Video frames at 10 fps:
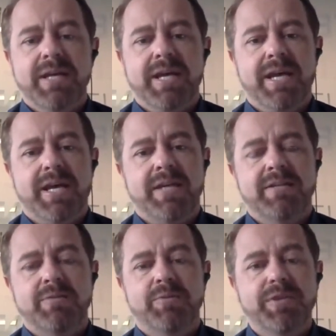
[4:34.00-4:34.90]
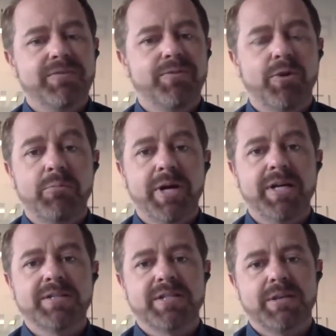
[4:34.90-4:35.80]
And within four
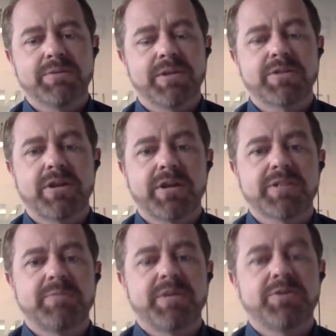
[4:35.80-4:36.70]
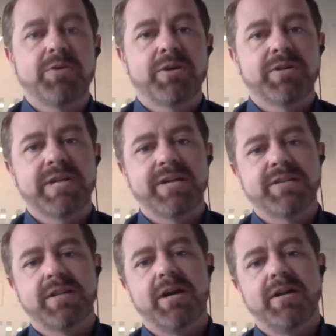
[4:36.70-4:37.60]
months, he was on target to make
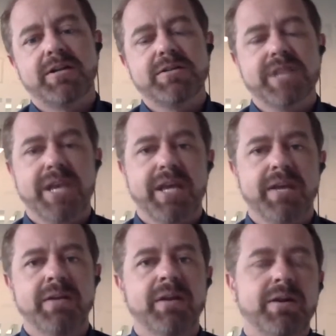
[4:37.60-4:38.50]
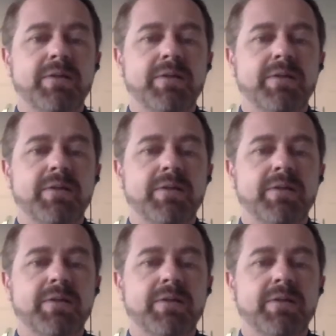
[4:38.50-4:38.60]
$200,000 and